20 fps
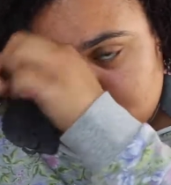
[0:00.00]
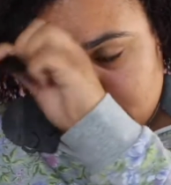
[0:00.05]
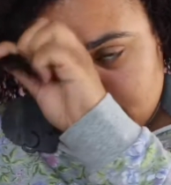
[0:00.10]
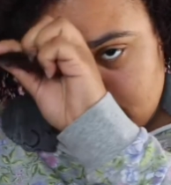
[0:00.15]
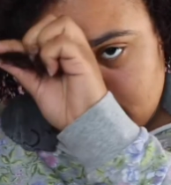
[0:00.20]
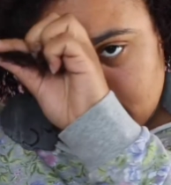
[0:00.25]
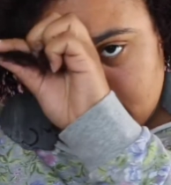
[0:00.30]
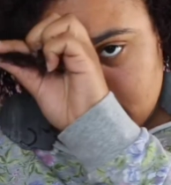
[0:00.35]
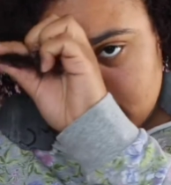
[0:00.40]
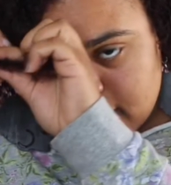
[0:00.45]

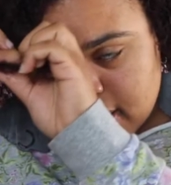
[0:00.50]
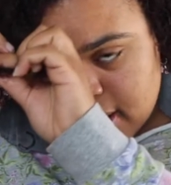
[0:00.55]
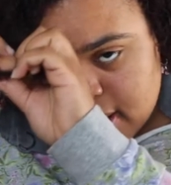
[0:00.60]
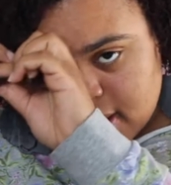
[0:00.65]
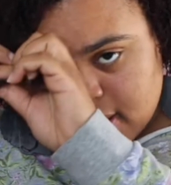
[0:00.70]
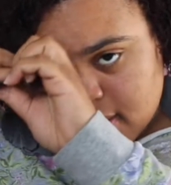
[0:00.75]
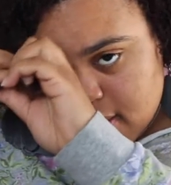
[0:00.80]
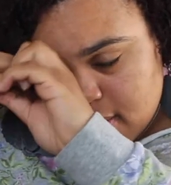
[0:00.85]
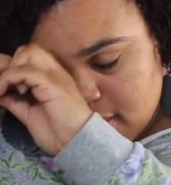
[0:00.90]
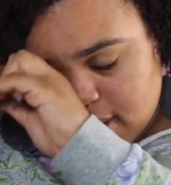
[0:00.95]
Braid it
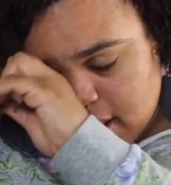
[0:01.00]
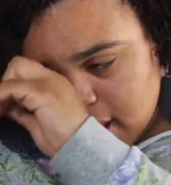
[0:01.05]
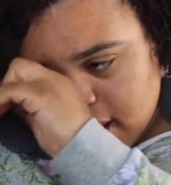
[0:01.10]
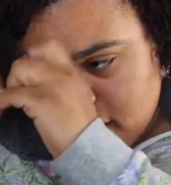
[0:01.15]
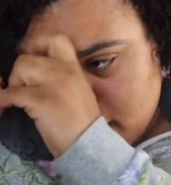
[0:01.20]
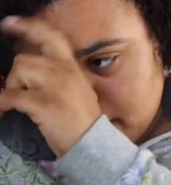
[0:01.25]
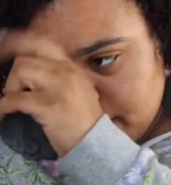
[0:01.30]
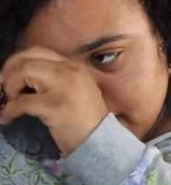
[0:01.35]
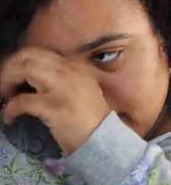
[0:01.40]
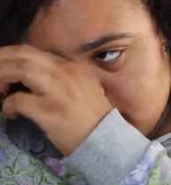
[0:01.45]
down. I
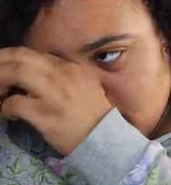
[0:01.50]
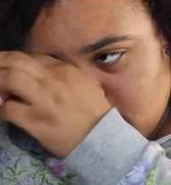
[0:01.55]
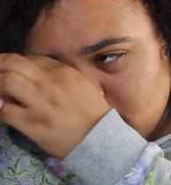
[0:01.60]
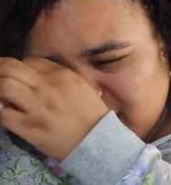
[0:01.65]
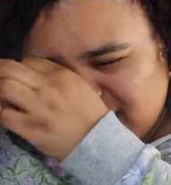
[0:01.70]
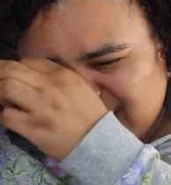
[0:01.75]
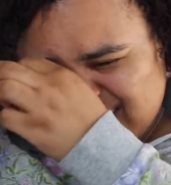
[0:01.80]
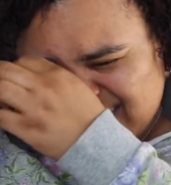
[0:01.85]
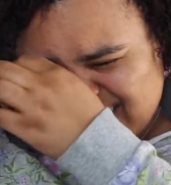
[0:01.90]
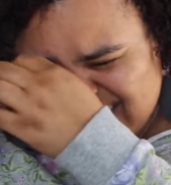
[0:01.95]
don't braid it
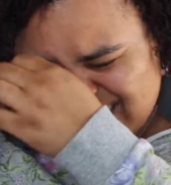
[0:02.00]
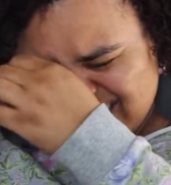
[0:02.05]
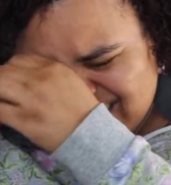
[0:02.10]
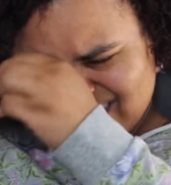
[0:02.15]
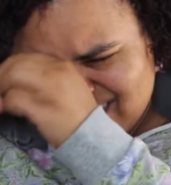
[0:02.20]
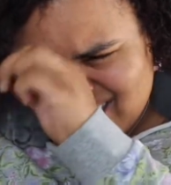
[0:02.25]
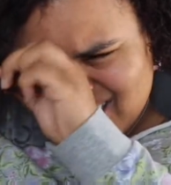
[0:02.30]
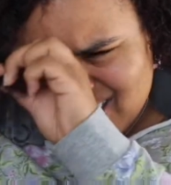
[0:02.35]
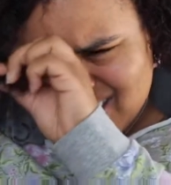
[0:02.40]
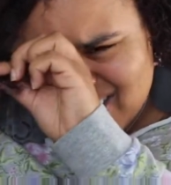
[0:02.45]
all the way to the
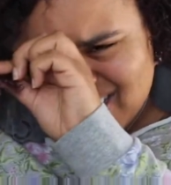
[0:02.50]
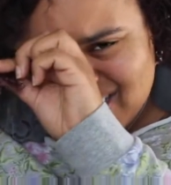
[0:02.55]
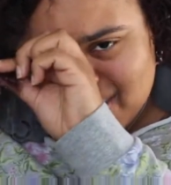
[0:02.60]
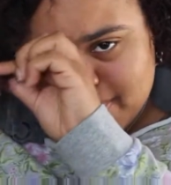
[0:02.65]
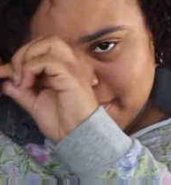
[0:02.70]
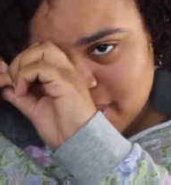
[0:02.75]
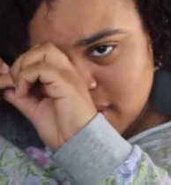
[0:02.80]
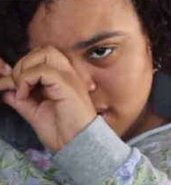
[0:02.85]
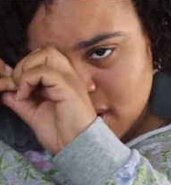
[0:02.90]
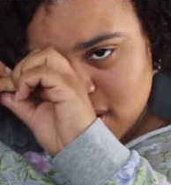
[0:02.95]
ends,
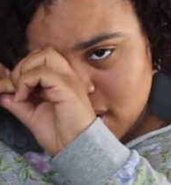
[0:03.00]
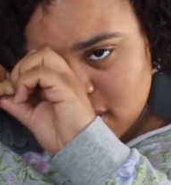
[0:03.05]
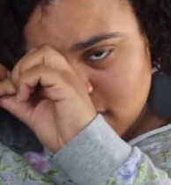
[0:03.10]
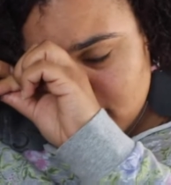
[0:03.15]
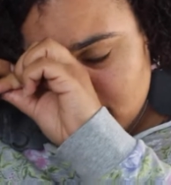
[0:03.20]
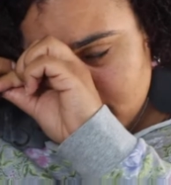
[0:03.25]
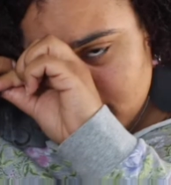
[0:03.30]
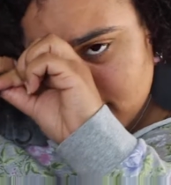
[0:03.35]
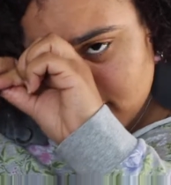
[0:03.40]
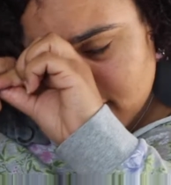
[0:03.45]
but
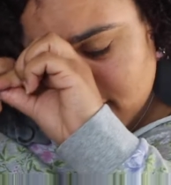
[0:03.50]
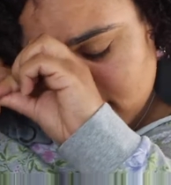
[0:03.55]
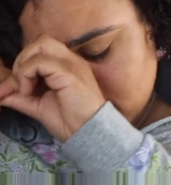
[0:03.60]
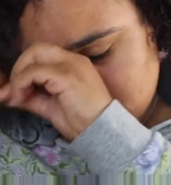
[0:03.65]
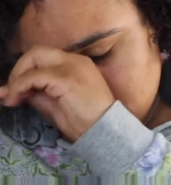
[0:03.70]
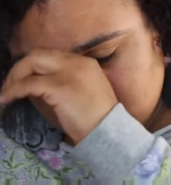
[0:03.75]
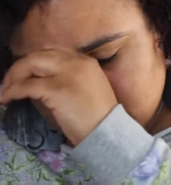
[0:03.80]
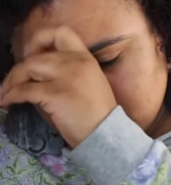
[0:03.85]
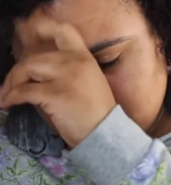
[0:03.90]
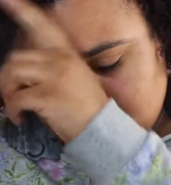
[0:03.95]

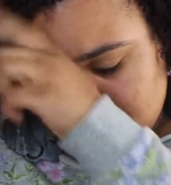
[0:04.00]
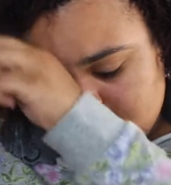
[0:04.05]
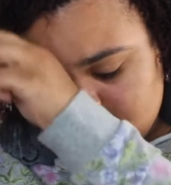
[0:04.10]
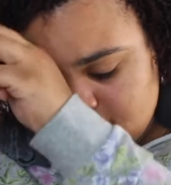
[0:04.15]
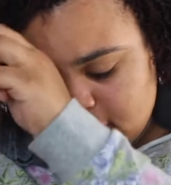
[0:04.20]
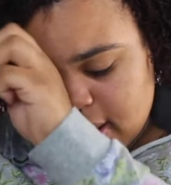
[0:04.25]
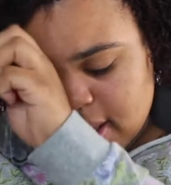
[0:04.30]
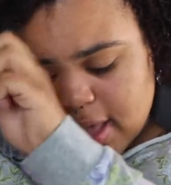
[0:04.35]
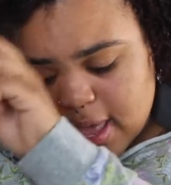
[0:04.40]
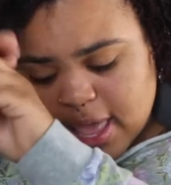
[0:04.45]
get it down.
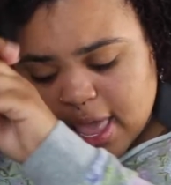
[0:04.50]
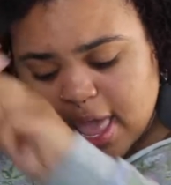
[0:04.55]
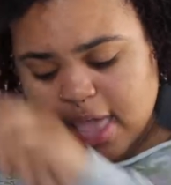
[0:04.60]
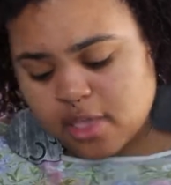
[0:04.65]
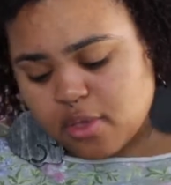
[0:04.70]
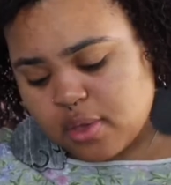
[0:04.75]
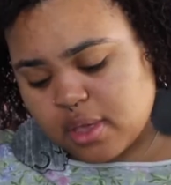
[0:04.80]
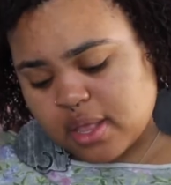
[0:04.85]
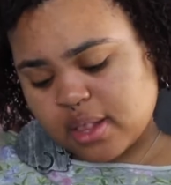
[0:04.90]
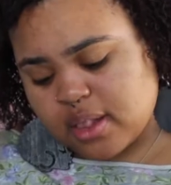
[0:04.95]

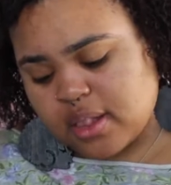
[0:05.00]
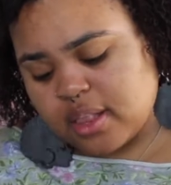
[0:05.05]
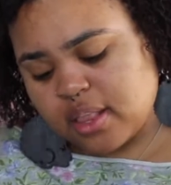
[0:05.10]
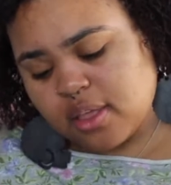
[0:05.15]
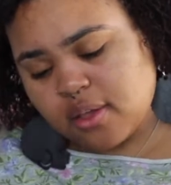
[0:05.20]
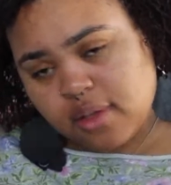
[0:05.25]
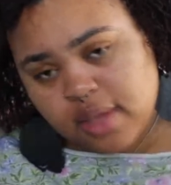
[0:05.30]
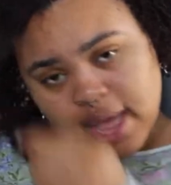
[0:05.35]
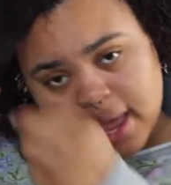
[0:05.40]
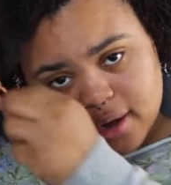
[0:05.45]
And you can
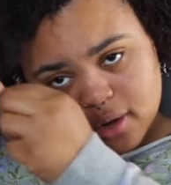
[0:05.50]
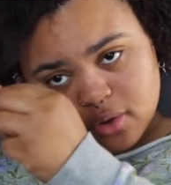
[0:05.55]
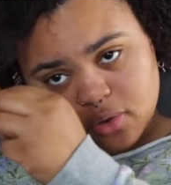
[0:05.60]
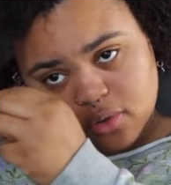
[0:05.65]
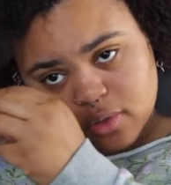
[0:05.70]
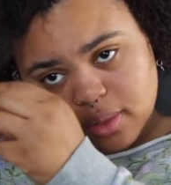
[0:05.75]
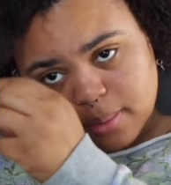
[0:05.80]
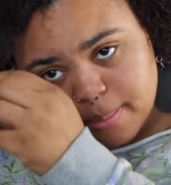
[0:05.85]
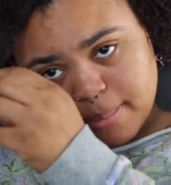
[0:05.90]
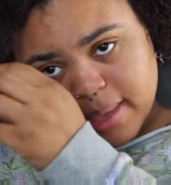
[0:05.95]
still kind of
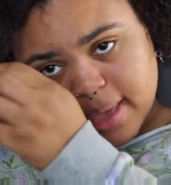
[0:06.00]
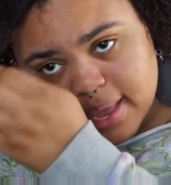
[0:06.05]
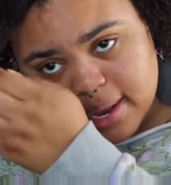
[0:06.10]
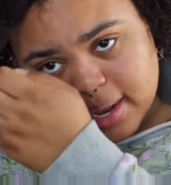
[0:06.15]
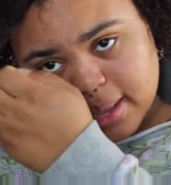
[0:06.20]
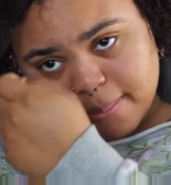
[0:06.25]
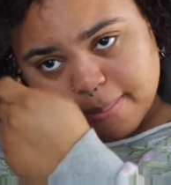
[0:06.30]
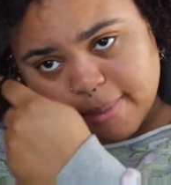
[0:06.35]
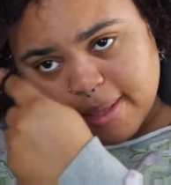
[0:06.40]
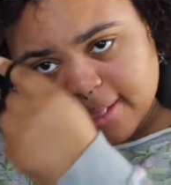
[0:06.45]
do the
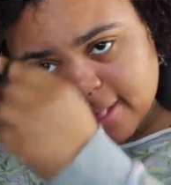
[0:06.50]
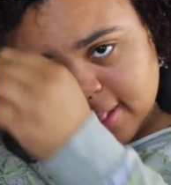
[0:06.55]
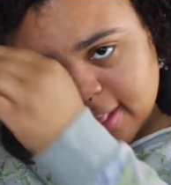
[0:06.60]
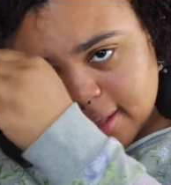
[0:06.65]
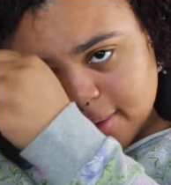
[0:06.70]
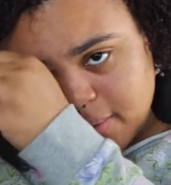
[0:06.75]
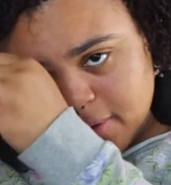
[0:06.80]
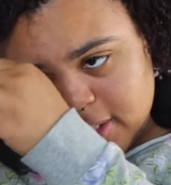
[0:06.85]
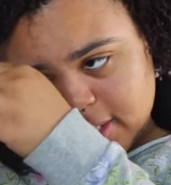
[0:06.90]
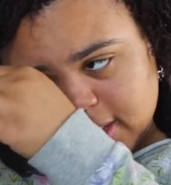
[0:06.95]
banding
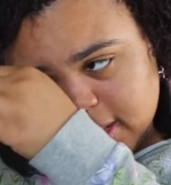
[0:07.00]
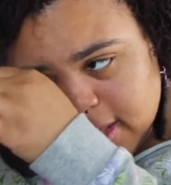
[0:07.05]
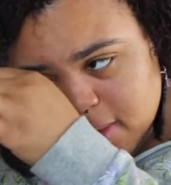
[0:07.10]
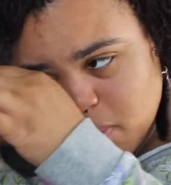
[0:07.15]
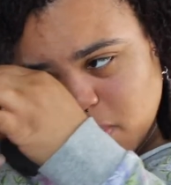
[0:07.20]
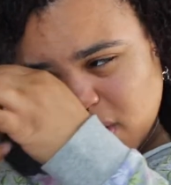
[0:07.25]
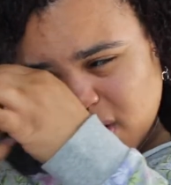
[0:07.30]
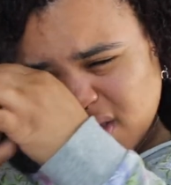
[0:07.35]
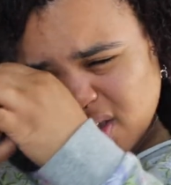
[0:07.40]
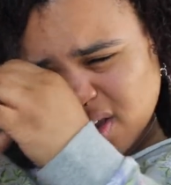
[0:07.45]
method with it,
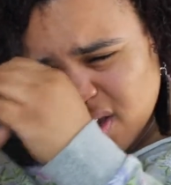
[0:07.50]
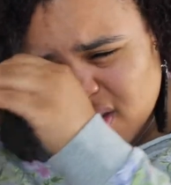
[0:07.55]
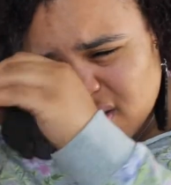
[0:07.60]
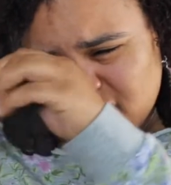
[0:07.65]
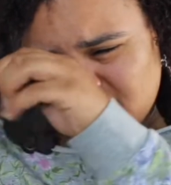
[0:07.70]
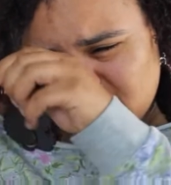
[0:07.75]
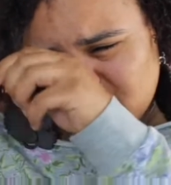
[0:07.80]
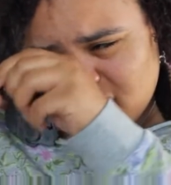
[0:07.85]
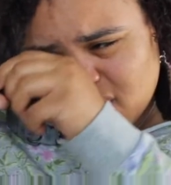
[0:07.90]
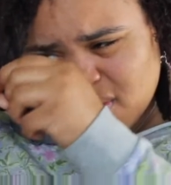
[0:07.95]
where you're
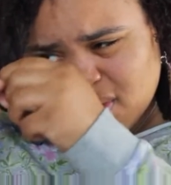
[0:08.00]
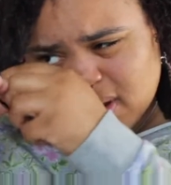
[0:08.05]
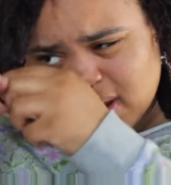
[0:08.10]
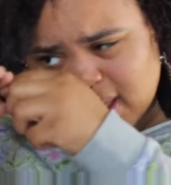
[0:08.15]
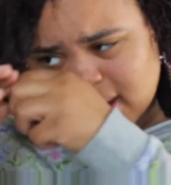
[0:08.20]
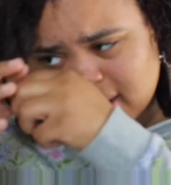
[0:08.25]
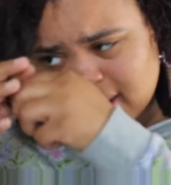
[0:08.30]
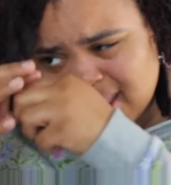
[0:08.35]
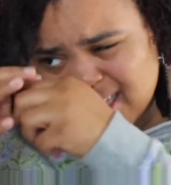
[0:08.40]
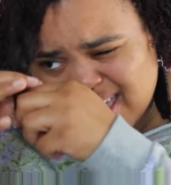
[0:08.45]
just going
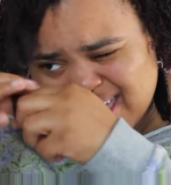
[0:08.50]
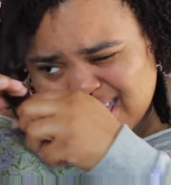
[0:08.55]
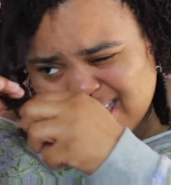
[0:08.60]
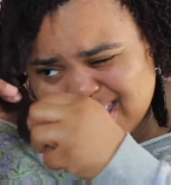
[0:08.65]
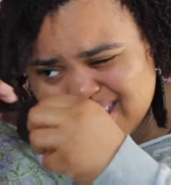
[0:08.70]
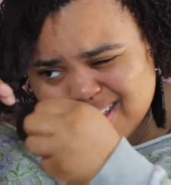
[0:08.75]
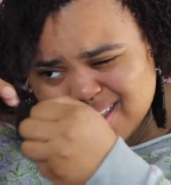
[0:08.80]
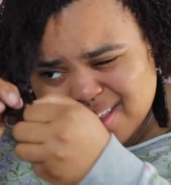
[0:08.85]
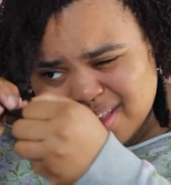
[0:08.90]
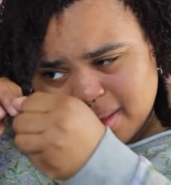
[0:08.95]
like
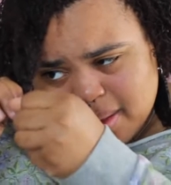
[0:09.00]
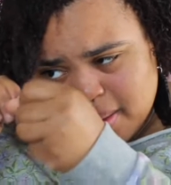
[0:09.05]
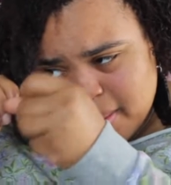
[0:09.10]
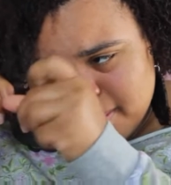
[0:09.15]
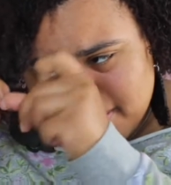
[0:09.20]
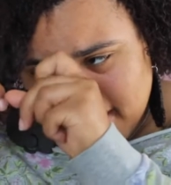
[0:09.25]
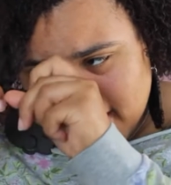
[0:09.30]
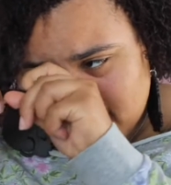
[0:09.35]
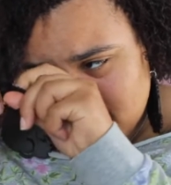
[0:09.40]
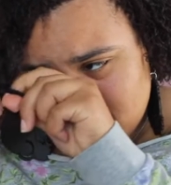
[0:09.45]
that,
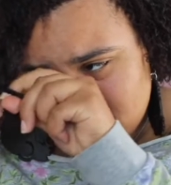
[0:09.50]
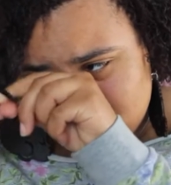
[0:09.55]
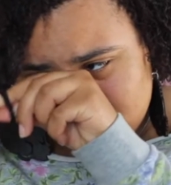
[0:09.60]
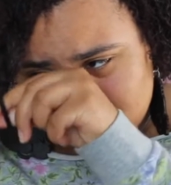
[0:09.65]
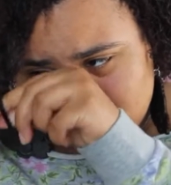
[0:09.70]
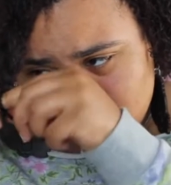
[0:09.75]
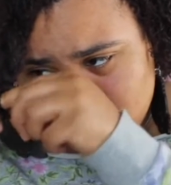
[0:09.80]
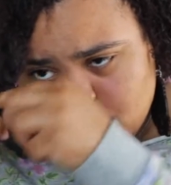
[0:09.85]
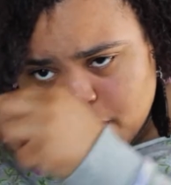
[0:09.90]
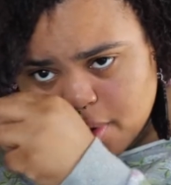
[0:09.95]
back and
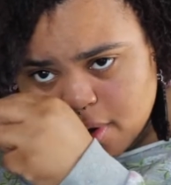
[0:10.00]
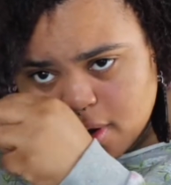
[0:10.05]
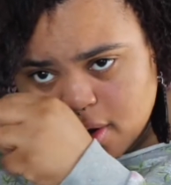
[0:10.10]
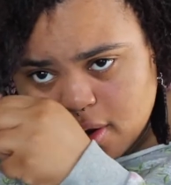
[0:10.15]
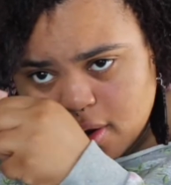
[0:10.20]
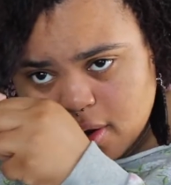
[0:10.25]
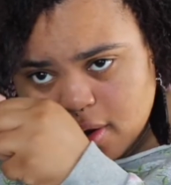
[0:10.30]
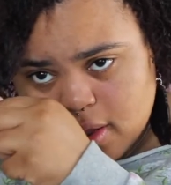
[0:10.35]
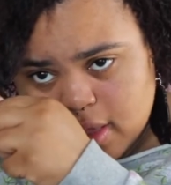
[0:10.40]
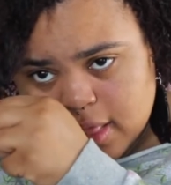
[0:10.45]

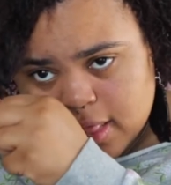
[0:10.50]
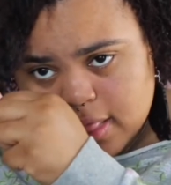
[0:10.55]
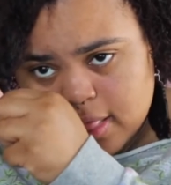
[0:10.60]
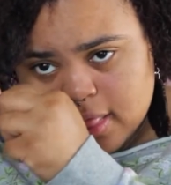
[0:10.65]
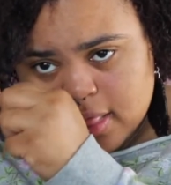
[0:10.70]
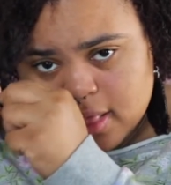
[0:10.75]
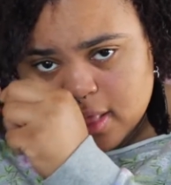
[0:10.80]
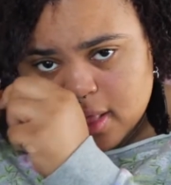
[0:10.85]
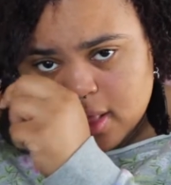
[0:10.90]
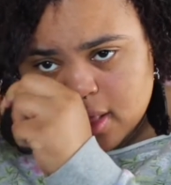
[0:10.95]
forth,